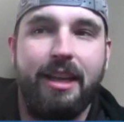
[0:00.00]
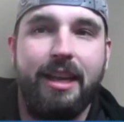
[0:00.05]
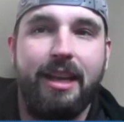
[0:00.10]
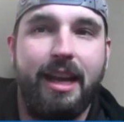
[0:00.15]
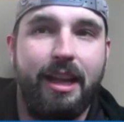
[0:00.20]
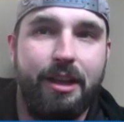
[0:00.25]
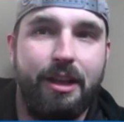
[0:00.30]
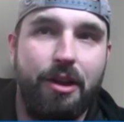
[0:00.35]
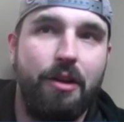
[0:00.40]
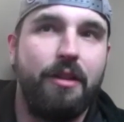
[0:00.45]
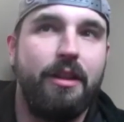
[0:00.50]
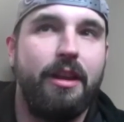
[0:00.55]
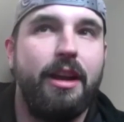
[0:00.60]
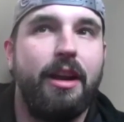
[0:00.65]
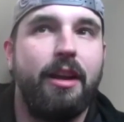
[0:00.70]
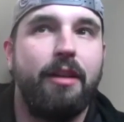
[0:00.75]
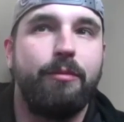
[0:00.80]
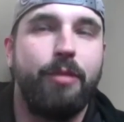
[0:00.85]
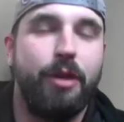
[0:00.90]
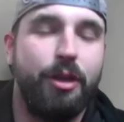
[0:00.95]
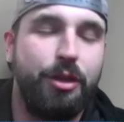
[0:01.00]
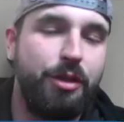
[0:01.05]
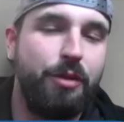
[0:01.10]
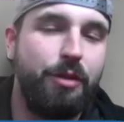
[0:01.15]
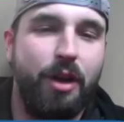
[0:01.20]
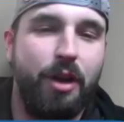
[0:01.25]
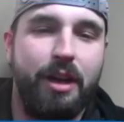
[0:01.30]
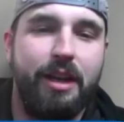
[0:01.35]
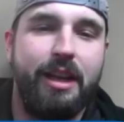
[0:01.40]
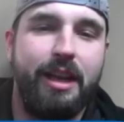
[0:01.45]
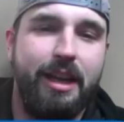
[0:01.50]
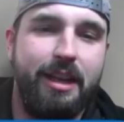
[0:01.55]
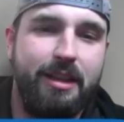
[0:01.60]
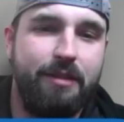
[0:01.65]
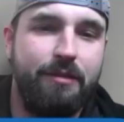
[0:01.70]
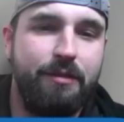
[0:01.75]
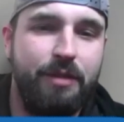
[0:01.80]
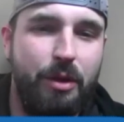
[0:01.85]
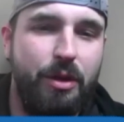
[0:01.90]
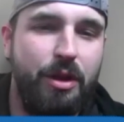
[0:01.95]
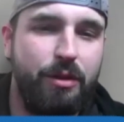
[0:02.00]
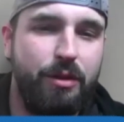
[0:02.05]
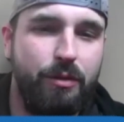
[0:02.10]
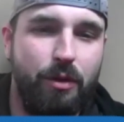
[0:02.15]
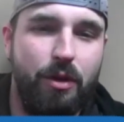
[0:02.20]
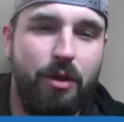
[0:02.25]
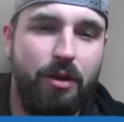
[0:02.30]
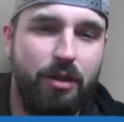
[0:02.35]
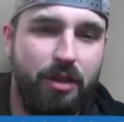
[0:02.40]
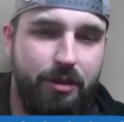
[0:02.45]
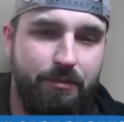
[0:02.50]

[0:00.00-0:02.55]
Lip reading: You got to go there and put your work in and do your role.